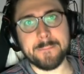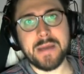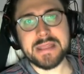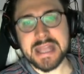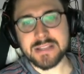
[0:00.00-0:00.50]

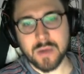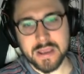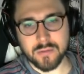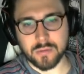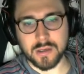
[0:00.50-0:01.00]
but that's why
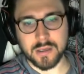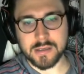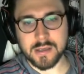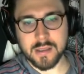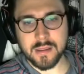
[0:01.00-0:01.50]
you
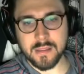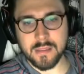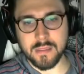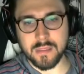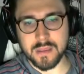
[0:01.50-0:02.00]
run
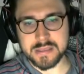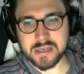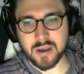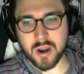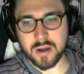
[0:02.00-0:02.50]
this
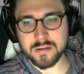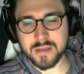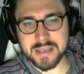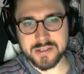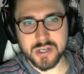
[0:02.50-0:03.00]
card,
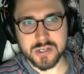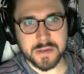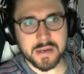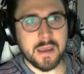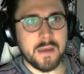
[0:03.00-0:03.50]
Hand's Judgment.